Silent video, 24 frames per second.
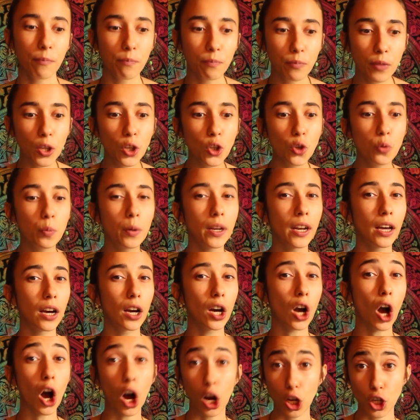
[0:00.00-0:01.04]
the human
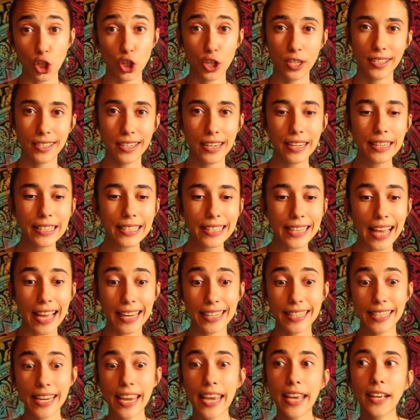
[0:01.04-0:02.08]
unconsciousness
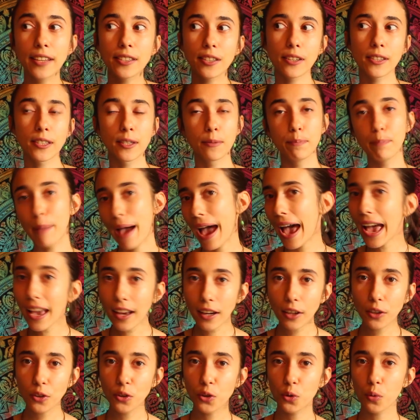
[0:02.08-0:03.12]
that takes us
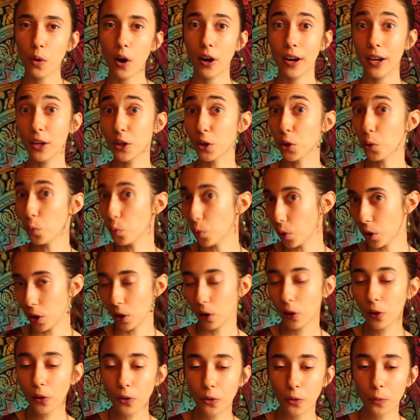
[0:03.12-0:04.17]
back to our inner
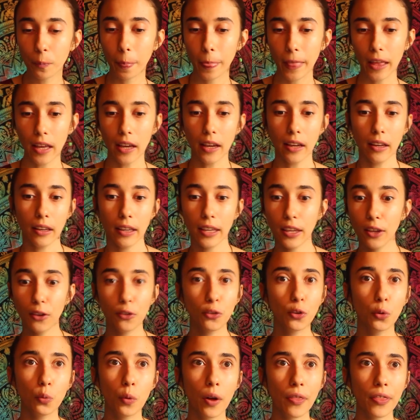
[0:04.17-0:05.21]
world.
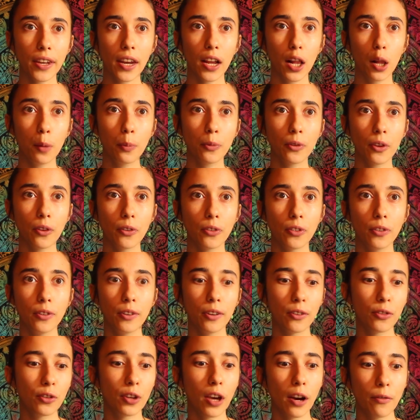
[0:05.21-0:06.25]
He's the one that helps us
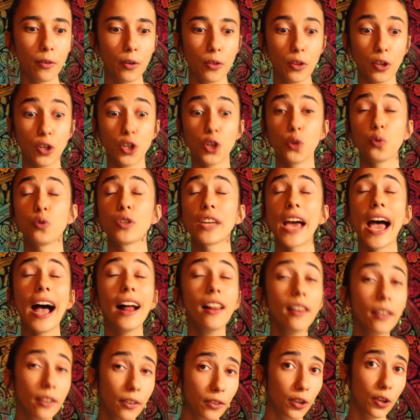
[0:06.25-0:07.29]
discover the
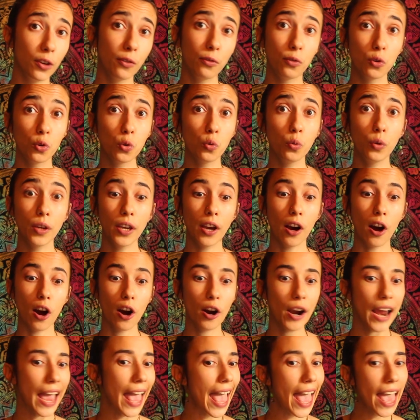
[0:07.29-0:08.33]
totality of who we
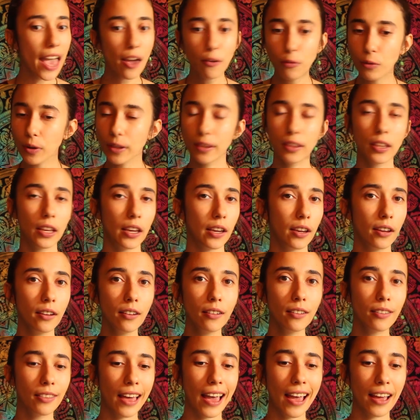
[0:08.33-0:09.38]
are,
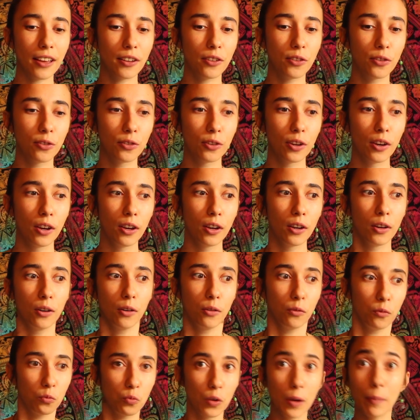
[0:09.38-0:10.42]
everything that
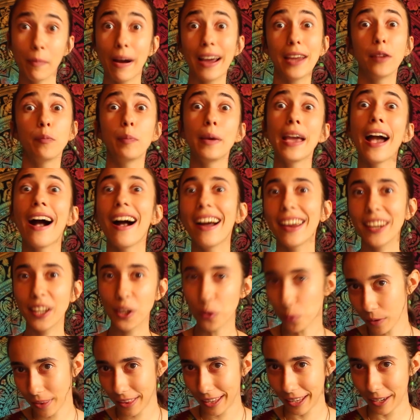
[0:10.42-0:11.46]
we might be
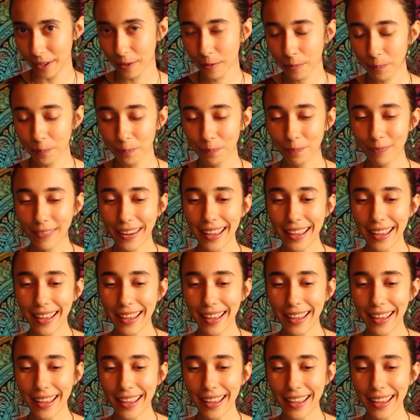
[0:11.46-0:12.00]
hiding within.